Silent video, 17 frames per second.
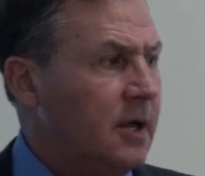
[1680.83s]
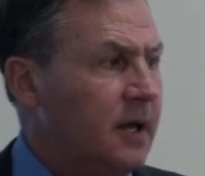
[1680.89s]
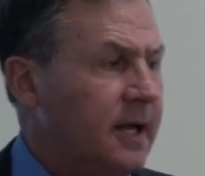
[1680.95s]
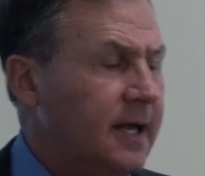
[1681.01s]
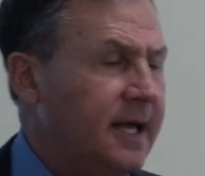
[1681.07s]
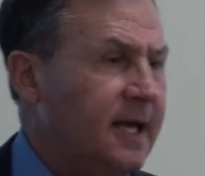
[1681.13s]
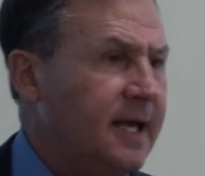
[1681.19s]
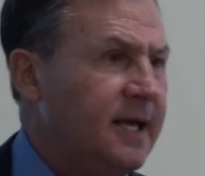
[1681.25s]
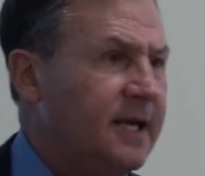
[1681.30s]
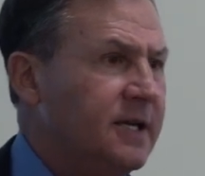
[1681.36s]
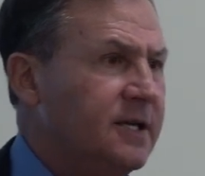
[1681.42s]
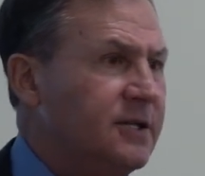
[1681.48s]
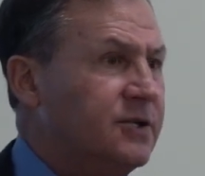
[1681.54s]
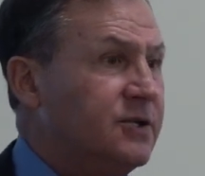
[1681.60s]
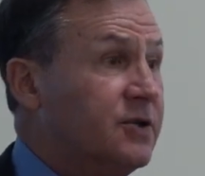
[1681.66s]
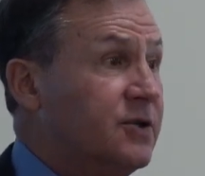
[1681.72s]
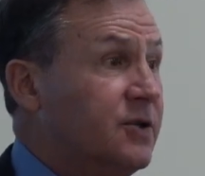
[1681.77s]

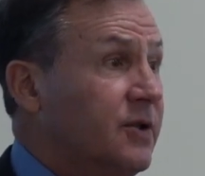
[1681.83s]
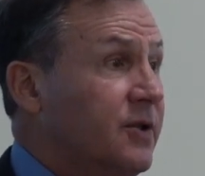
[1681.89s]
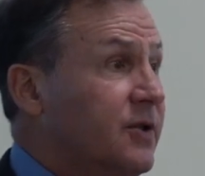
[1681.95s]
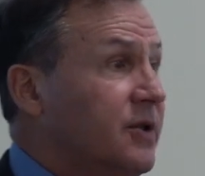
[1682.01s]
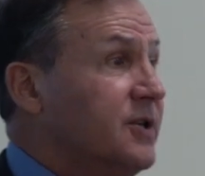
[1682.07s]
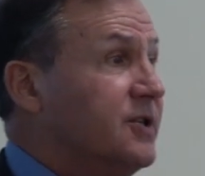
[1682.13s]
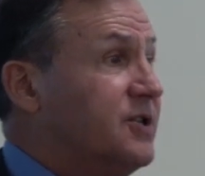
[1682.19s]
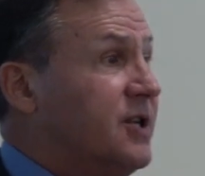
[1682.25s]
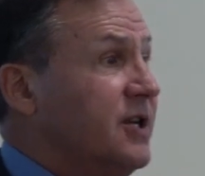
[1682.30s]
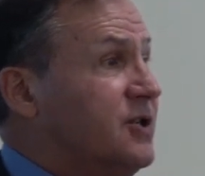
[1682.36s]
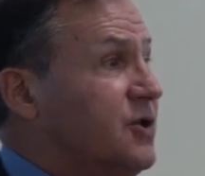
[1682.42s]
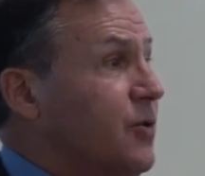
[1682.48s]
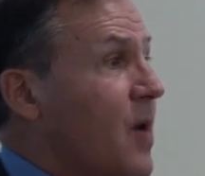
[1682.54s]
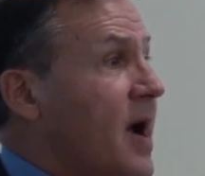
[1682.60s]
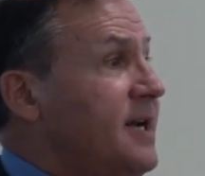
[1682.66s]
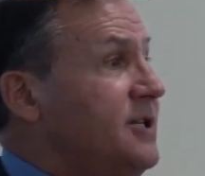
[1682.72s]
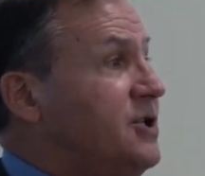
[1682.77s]
is the
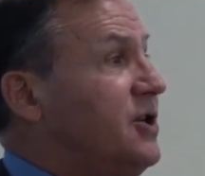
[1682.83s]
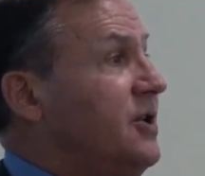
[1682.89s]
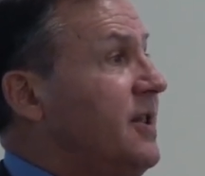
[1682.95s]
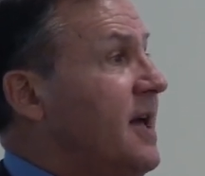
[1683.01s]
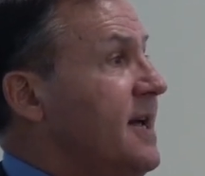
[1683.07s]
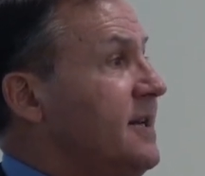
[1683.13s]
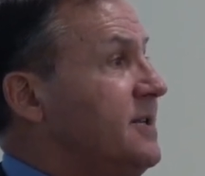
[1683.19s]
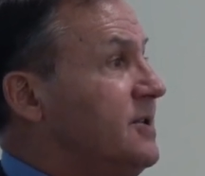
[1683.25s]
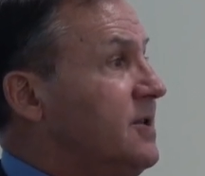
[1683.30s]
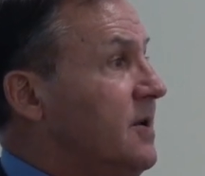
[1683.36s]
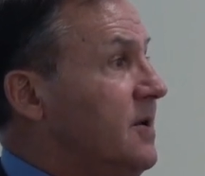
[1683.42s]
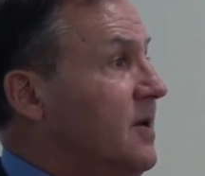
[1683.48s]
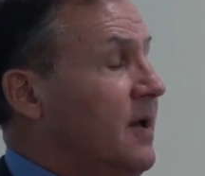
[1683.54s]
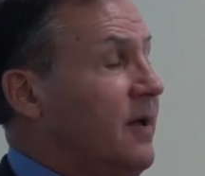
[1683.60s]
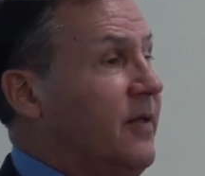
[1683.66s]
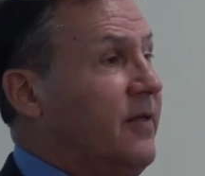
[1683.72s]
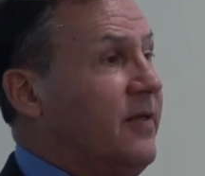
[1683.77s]
situation that
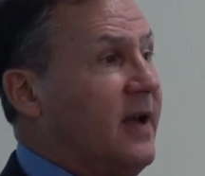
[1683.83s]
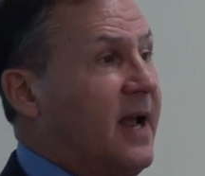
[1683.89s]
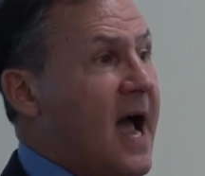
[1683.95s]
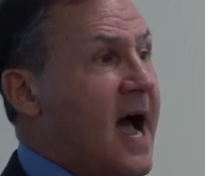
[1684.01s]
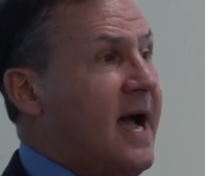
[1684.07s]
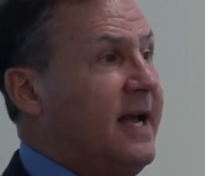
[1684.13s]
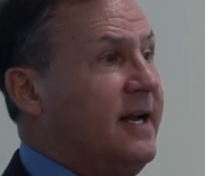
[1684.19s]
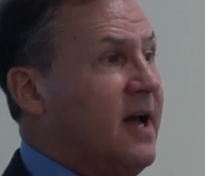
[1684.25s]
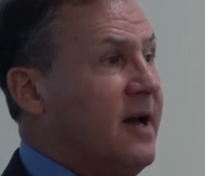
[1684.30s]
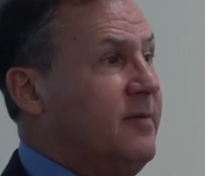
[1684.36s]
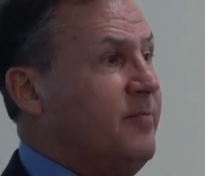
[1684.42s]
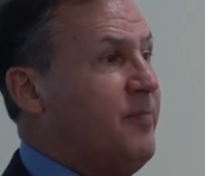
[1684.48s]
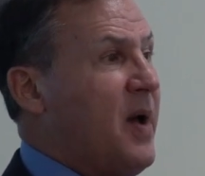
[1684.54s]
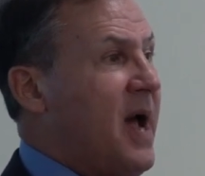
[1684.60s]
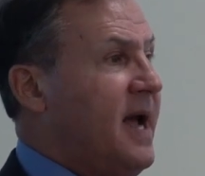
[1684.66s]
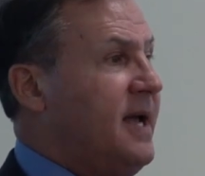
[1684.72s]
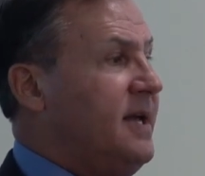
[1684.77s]
the guy doesn't
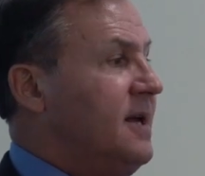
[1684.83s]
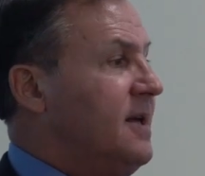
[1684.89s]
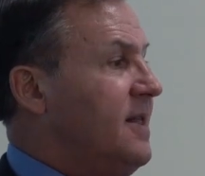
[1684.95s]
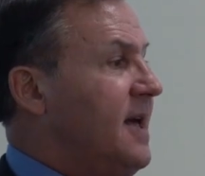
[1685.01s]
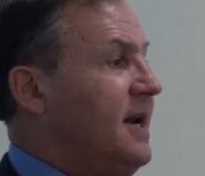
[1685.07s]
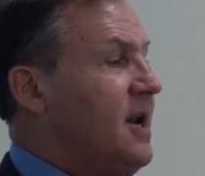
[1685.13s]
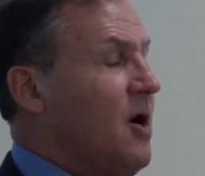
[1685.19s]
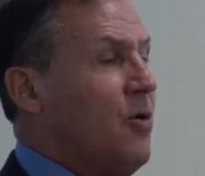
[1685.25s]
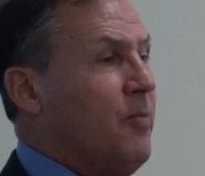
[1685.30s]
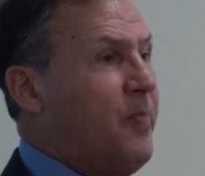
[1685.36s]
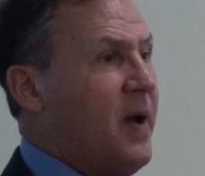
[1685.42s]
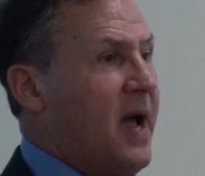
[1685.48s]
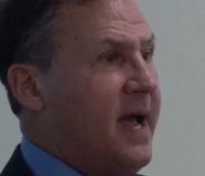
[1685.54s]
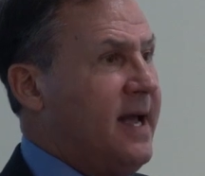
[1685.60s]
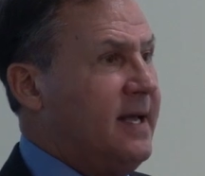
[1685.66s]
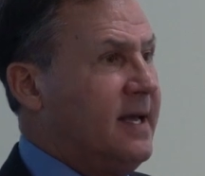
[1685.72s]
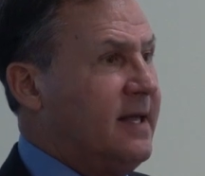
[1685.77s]
pay you, they don't
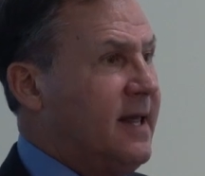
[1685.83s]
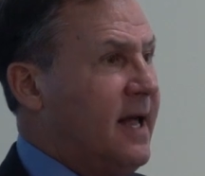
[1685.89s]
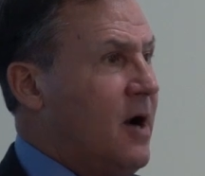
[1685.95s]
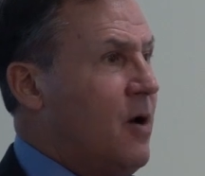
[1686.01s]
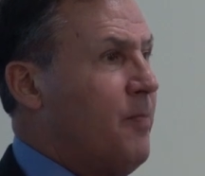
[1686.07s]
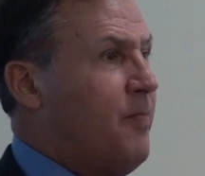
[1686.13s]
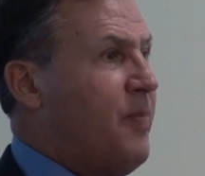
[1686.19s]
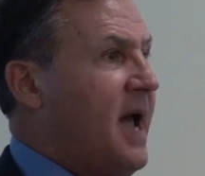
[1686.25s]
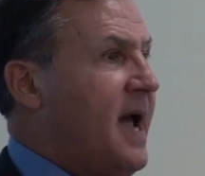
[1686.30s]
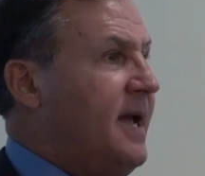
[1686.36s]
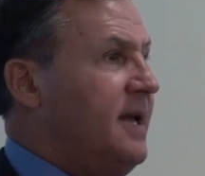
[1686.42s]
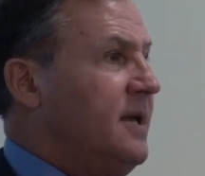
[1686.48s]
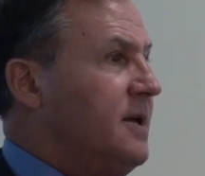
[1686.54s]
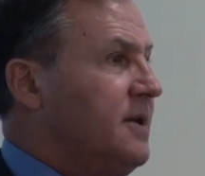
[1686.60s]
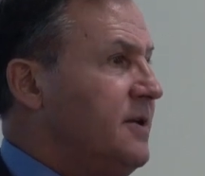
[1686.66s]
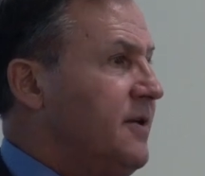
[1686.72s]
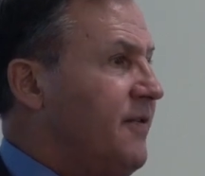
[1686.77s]
pay you, they don't pay
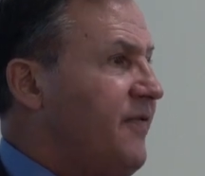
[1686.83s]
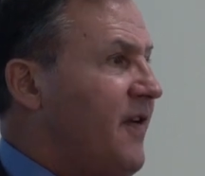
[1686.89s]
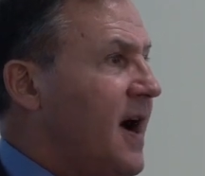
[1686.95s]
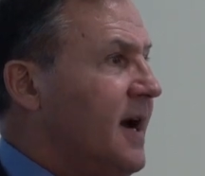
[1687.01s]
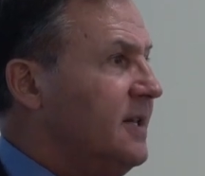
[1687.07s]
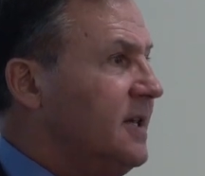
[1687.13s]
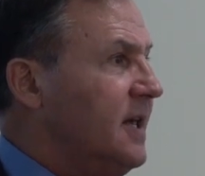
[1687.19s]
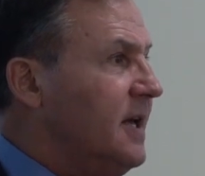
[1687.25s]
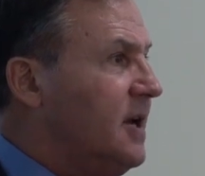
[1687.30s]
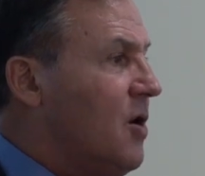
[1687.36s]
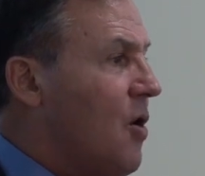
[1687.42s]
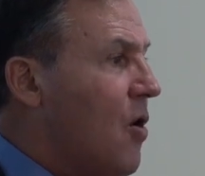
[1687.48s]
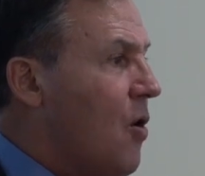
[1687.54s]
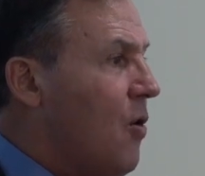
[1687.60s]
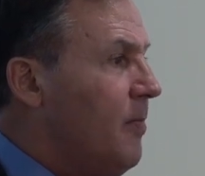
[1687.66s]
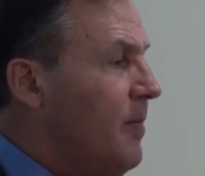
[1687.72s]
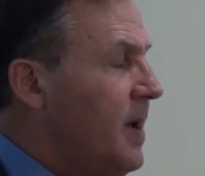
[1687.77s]
you, you finally
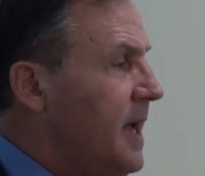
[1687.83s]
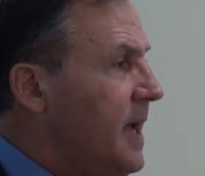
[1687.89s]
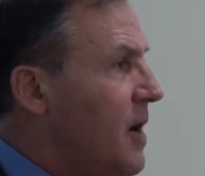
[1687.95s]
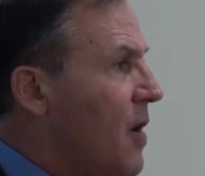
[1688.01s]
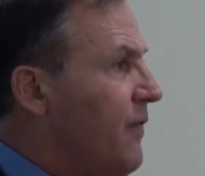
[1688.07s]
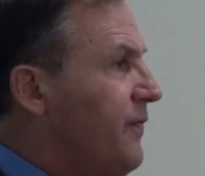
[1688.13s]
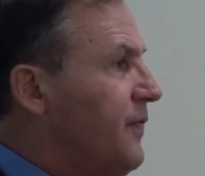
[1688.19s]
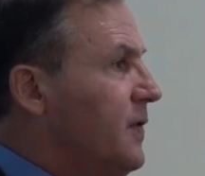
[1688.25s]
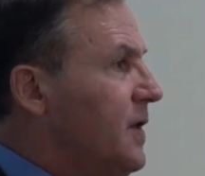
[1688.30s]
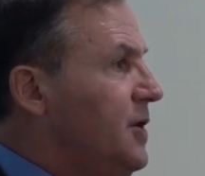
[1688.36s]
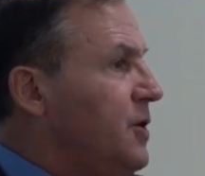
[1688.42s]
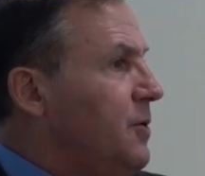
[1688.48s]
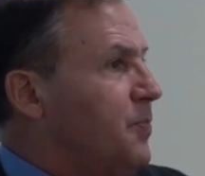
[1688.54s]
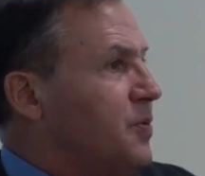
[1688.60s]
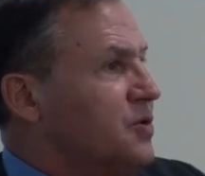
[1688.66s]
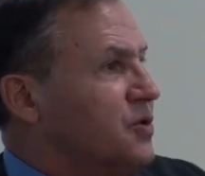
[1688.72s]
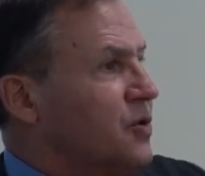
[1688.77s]
call me. Hopefully you
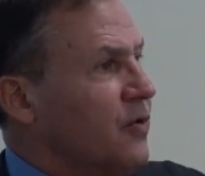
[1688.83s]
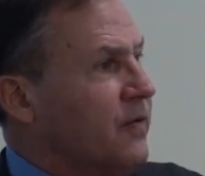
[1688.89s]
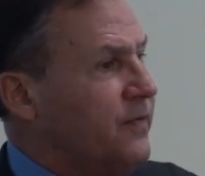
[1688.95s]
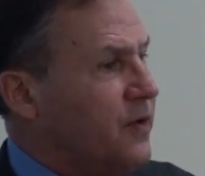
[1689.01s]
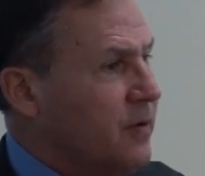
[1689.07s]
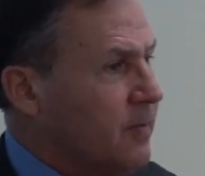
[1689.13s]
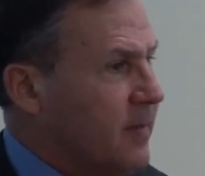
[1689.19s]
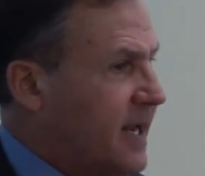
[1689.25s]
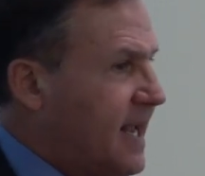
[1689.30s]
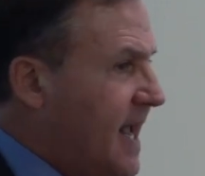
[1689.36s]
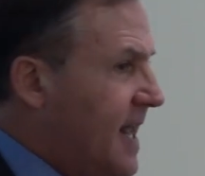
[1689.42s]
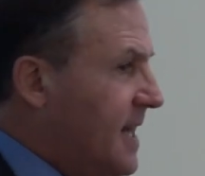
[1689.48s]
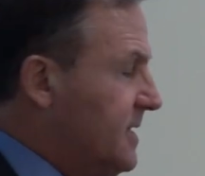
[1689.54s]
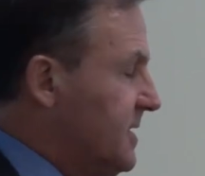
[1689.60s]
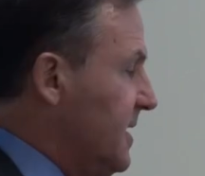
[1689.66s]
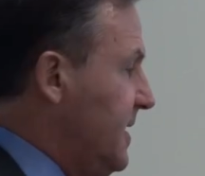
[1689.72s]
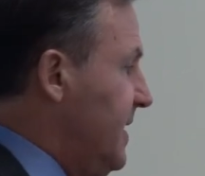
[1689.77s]
preserved your
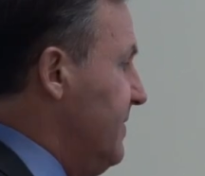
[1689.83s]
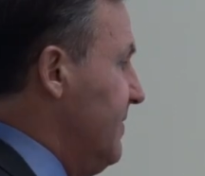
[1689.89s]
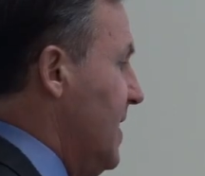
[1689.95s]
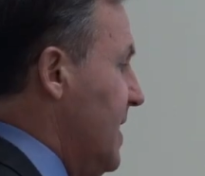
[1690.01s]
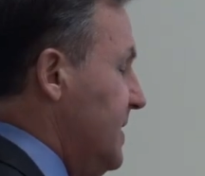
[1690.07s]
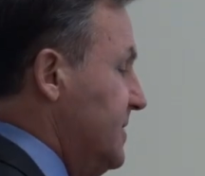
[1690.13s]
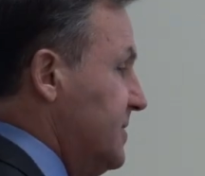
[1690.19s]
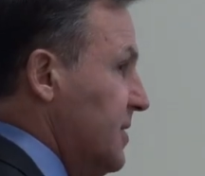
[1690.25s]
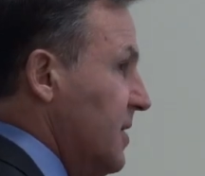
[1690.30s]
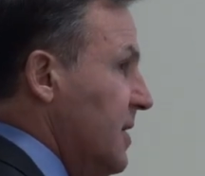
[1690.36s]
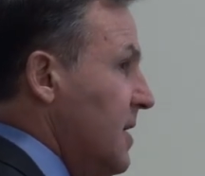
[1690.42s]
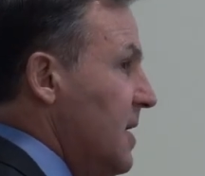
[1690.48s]
mechanics lien rights.